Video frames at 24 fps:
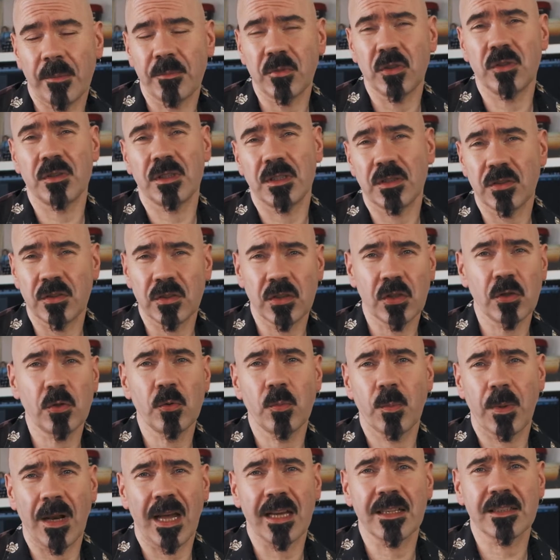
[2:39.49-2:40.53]
using two
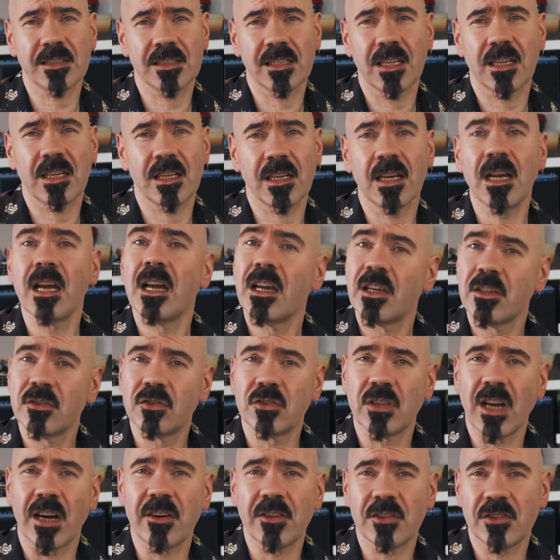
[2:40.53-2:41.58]
Blackstar
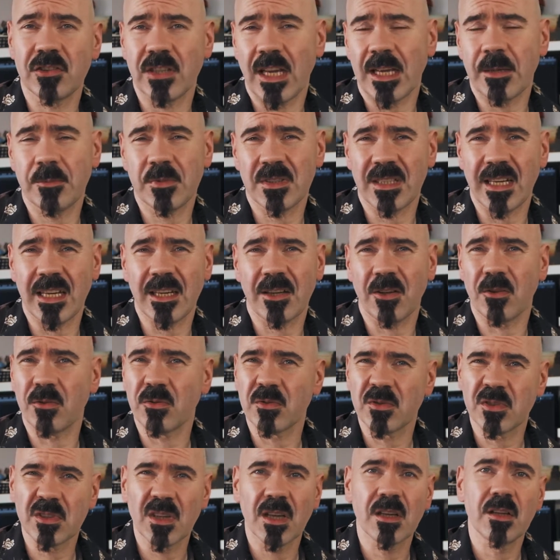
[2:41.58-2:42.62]
Jared James
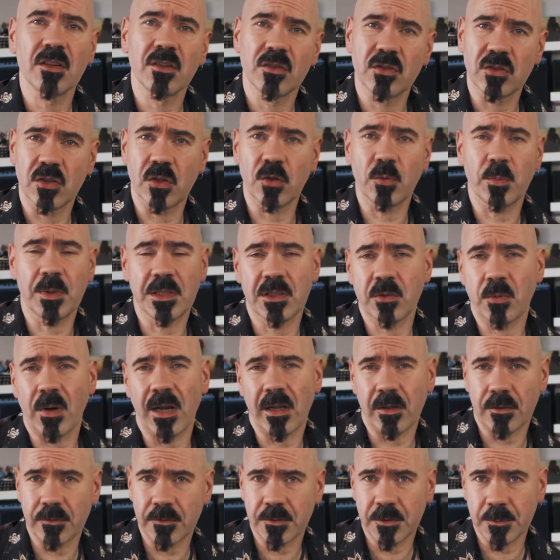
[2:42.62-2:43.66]
Nichols
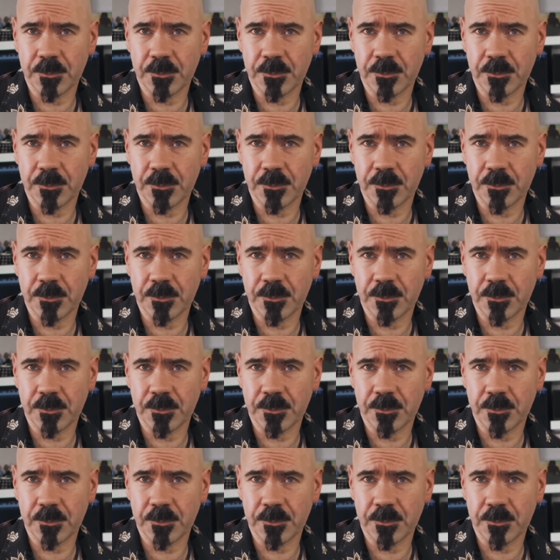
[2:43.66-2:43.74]
2B12